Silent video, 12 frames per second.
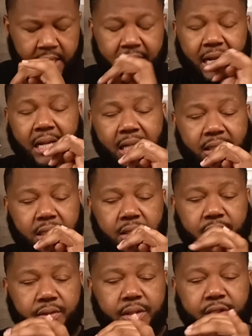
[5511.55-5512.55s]
that I like to go
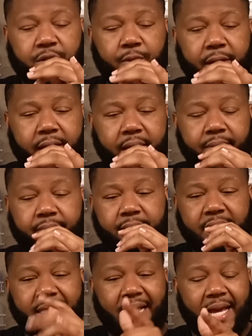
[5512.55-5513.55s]
to? The sweat,
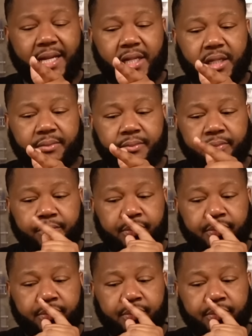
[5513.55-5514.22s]
the sauna.